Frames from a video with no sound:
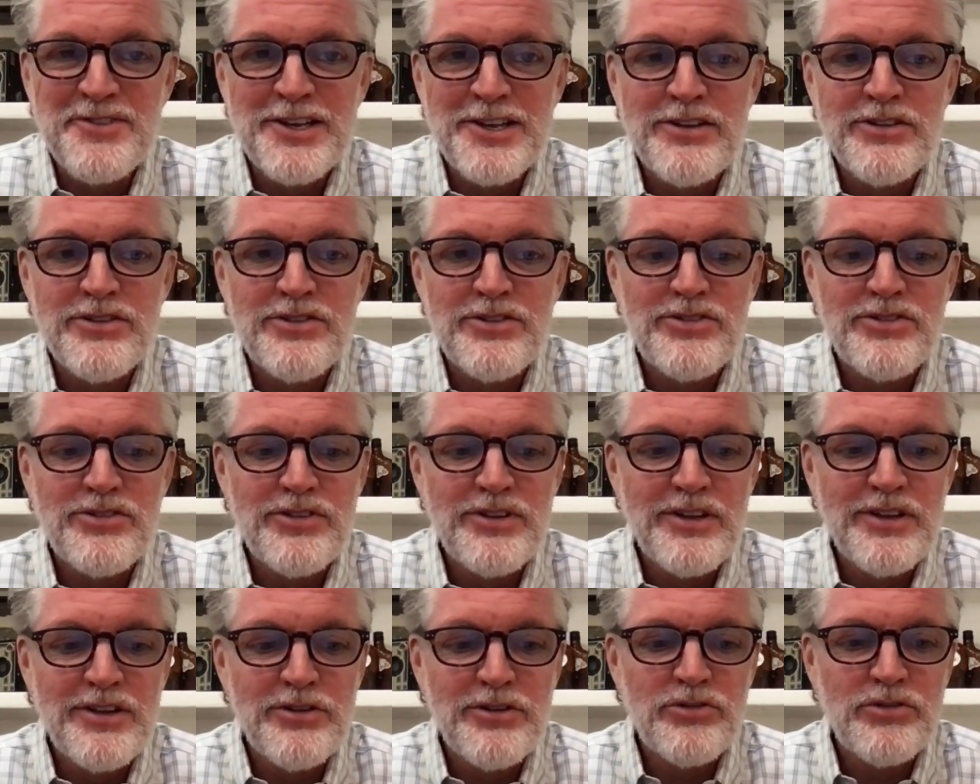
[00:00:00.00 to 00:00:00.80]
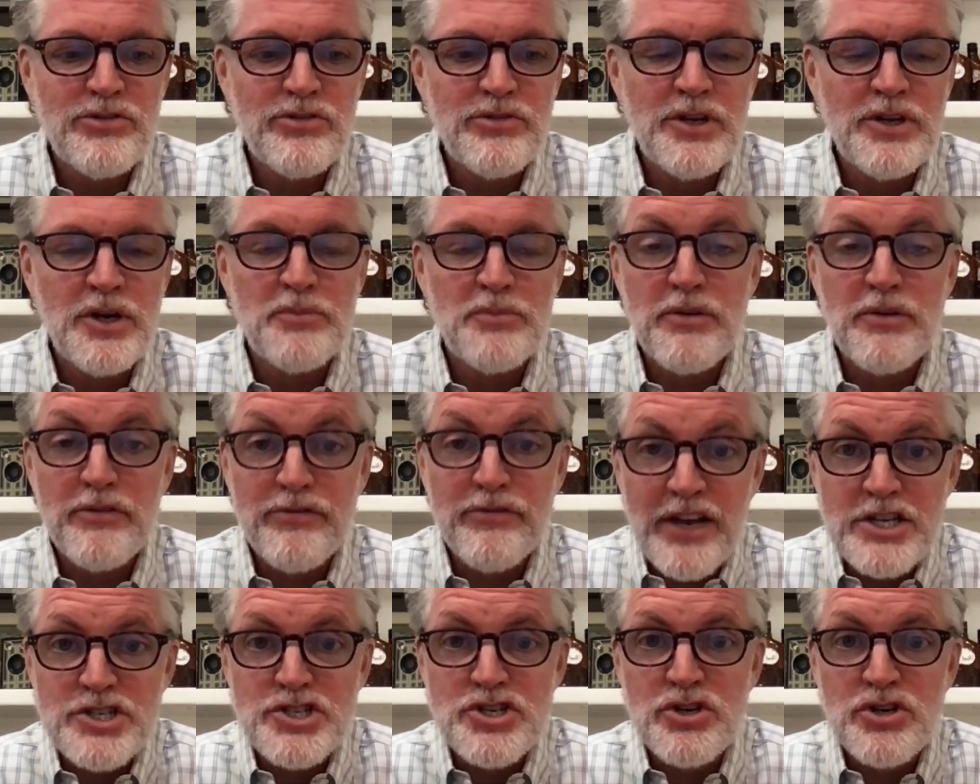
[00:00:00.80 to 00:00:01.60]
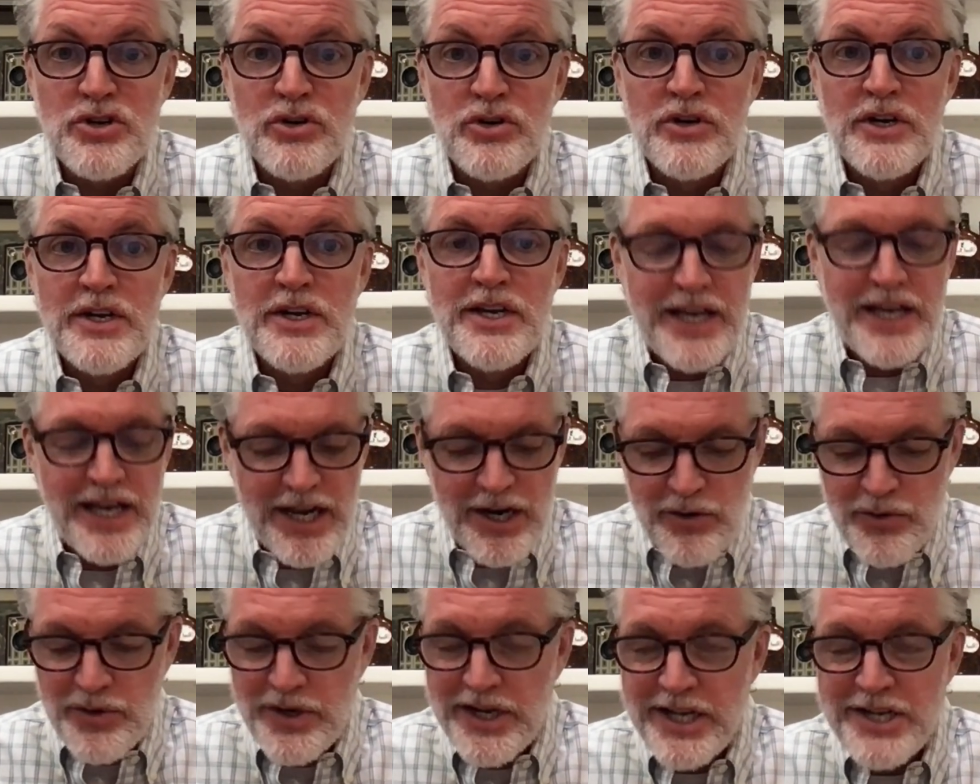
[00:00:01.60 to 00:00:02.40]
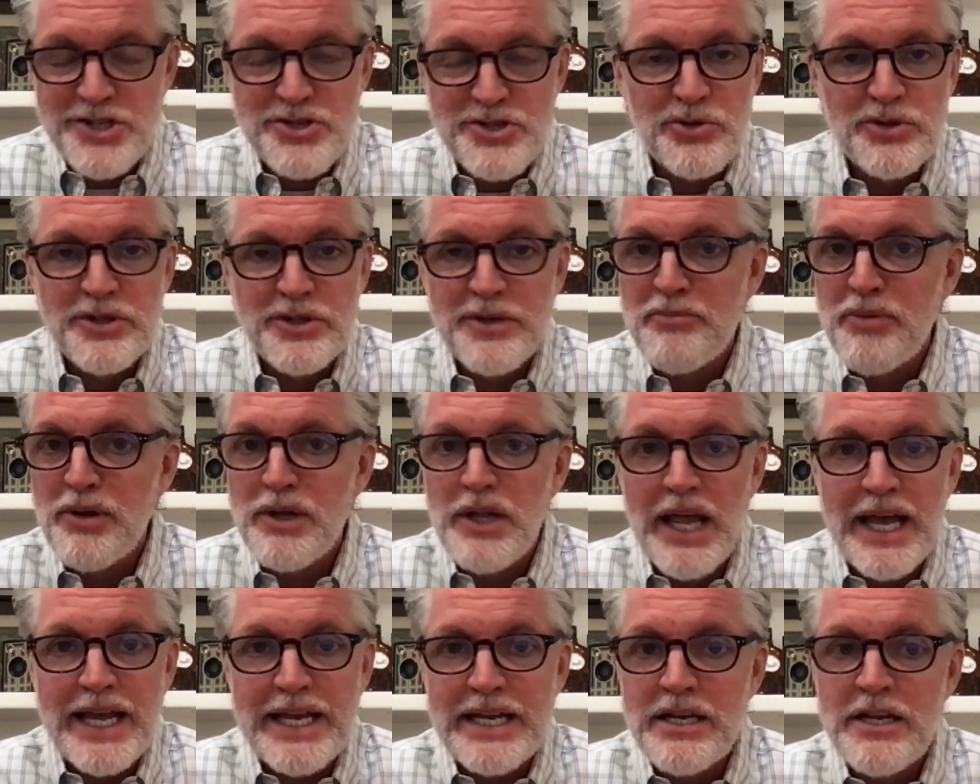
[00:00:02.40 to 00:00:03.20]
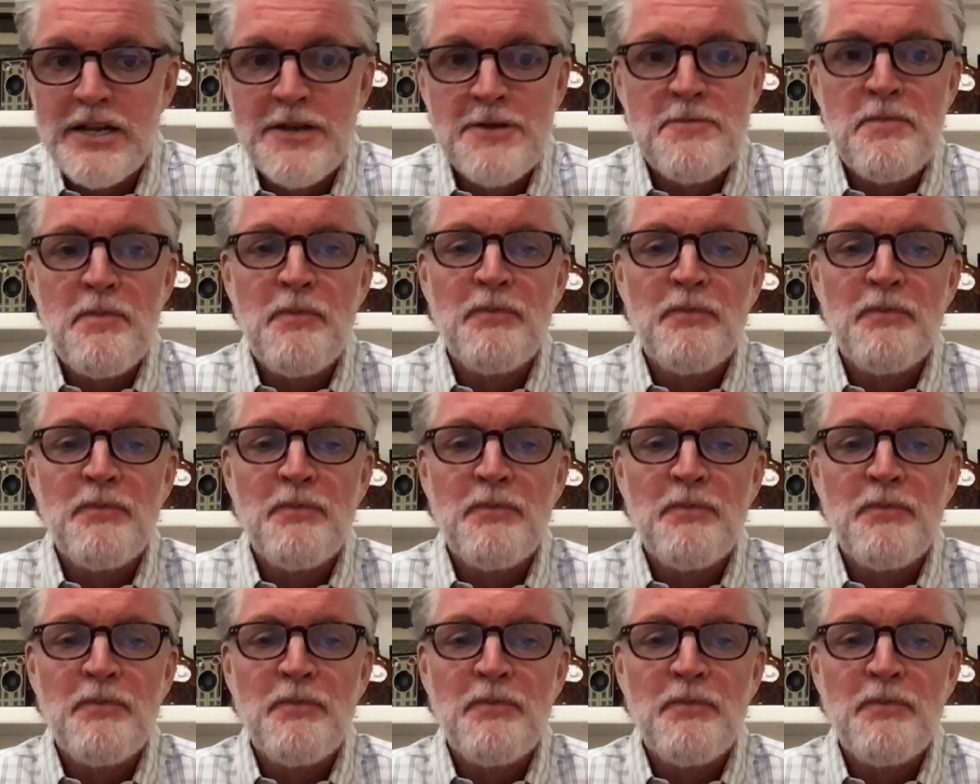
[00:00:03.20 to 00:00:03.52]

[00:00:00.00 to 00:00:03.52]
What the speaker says: is you know, professional and credentialed and polite.